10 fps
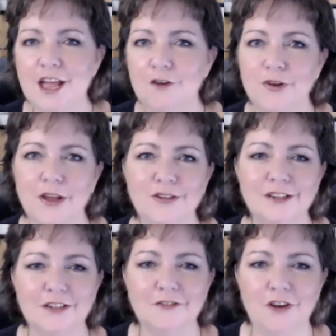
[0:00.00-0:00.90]
If we only
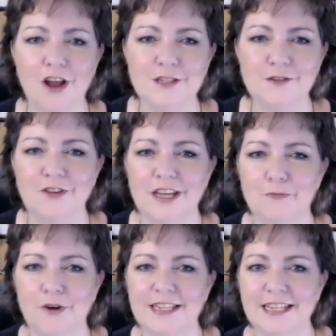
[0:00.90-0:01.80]
look at philosophy and
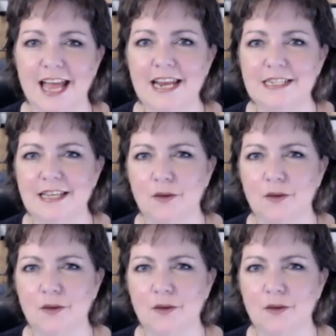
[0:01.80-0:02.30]
practicality,